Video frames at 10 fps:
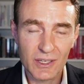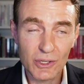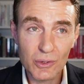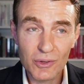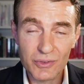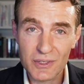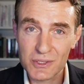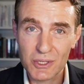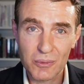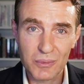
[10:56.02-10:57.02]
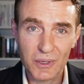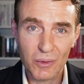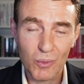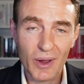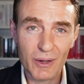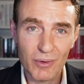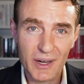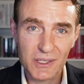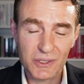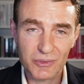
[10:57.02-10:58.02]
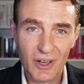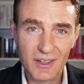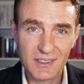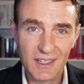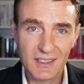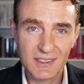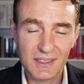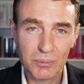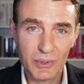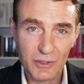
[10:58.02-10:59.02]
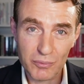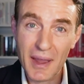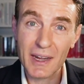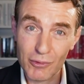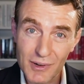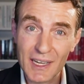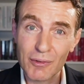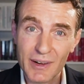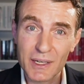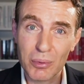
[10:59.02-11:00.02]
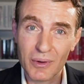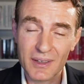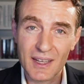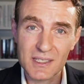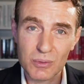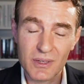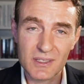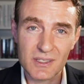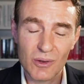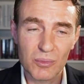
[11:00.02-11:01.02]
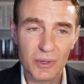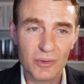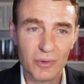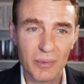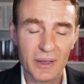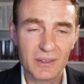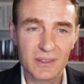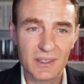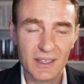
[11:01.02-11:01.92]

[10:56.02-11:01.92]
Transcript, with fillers: You have consumed a wide range of content, but you've made it really readable, and that's what's so beautiful about the